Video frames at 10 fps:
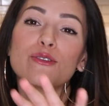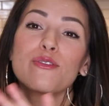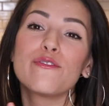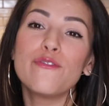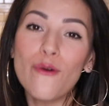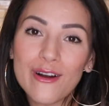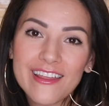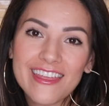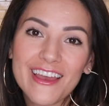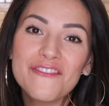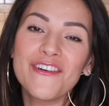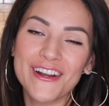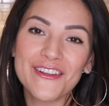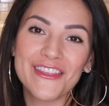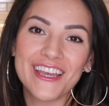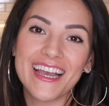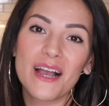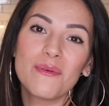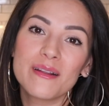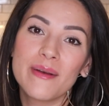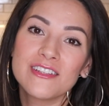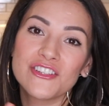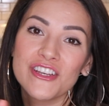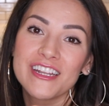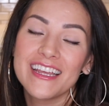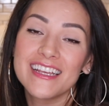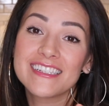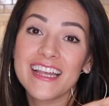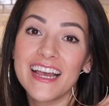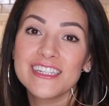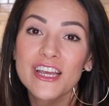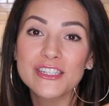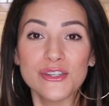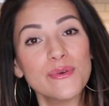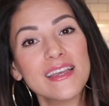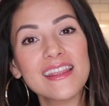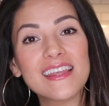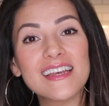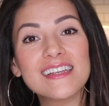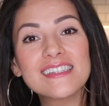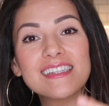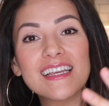So the fourth and final thing I want to mention is that doing this